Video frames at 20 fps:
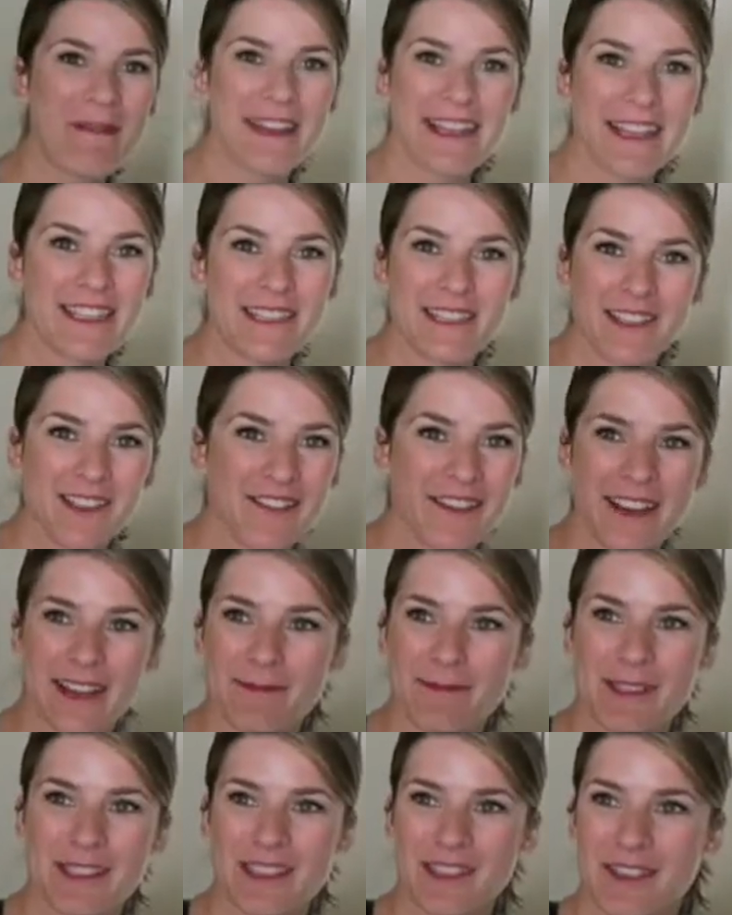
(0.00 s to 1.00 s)
my
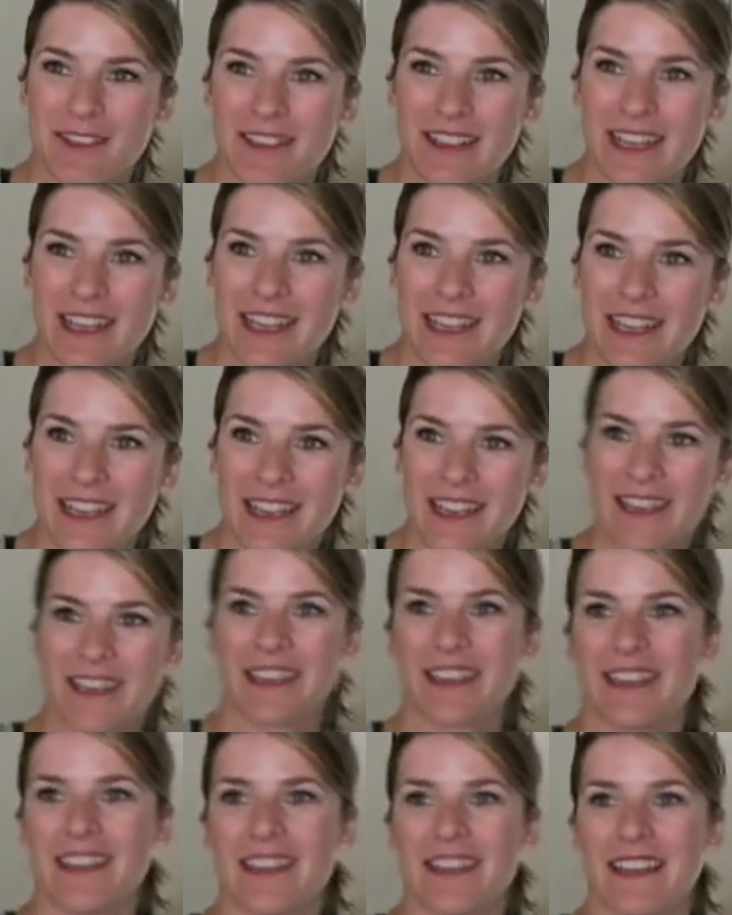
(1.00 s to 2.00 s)
Instagram story
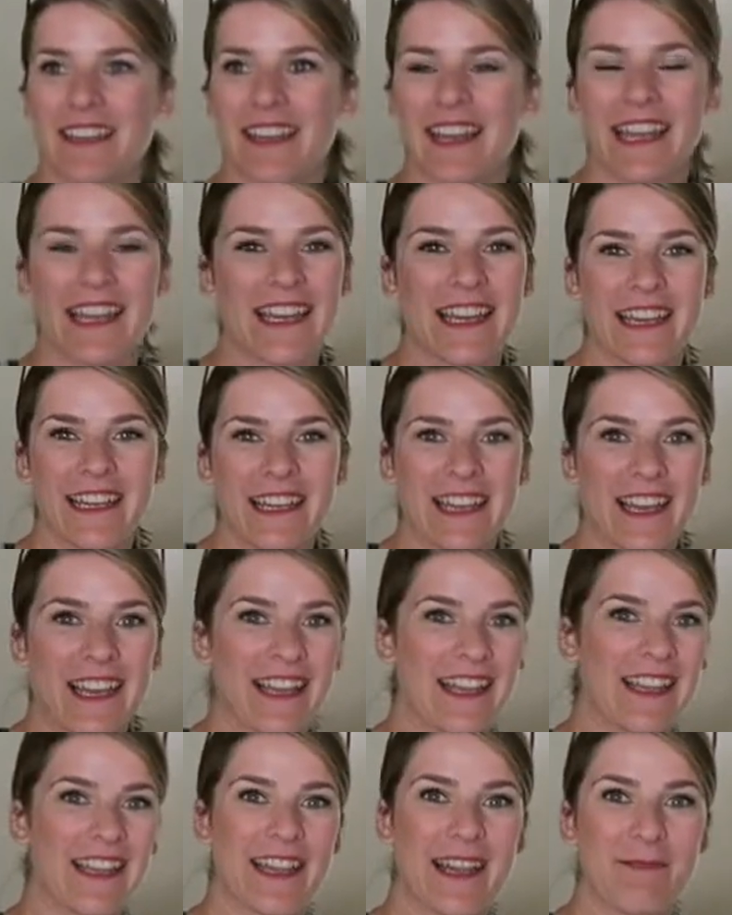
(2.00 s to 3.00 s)
and
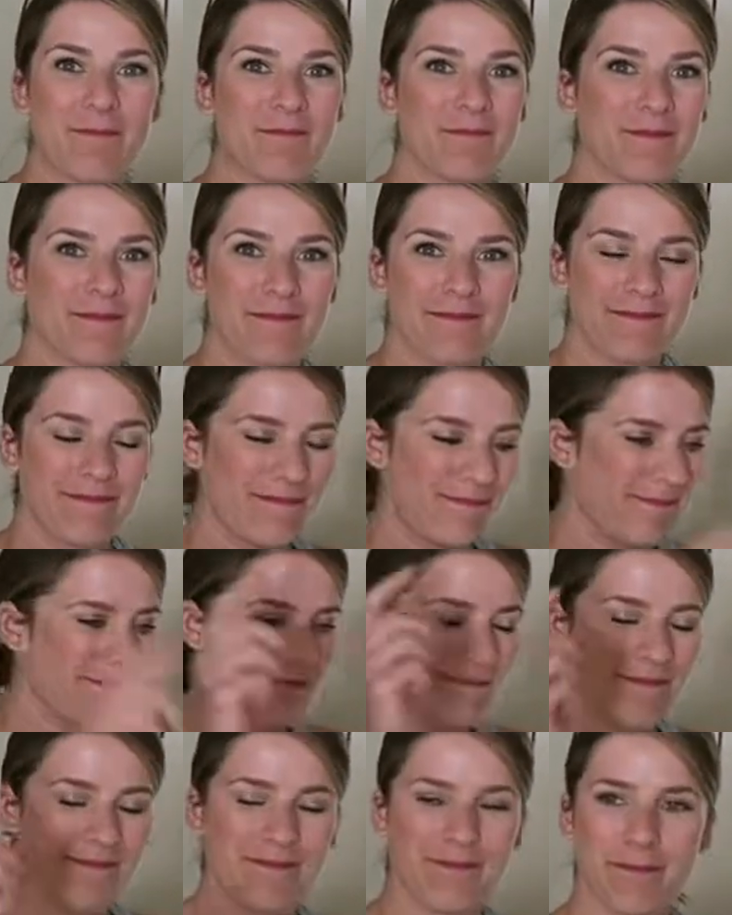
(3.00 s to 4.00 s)
I kept
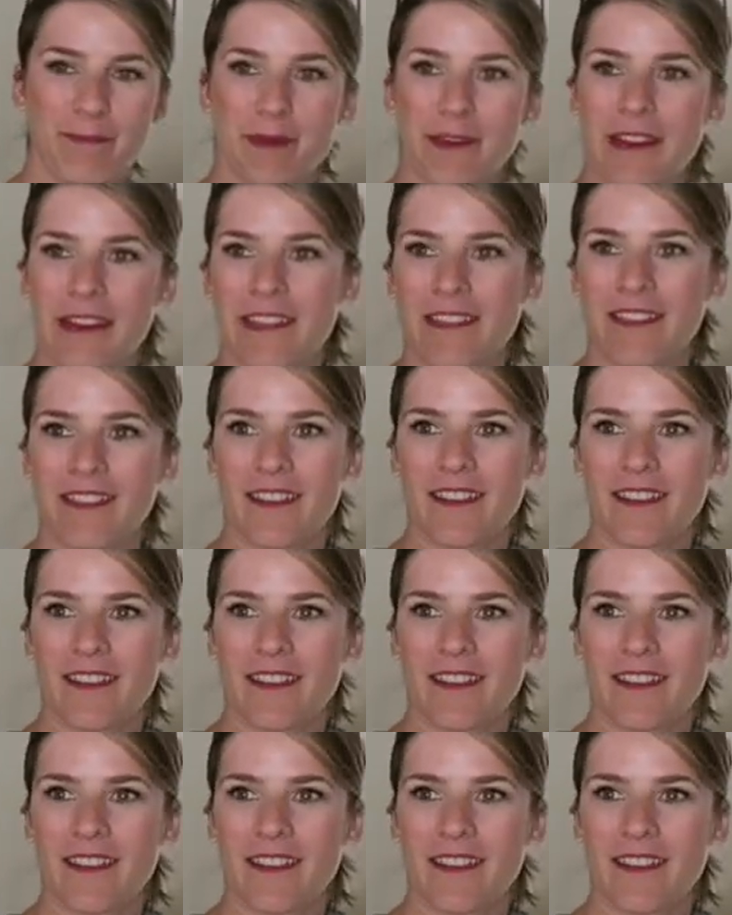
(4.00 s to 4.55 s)
putting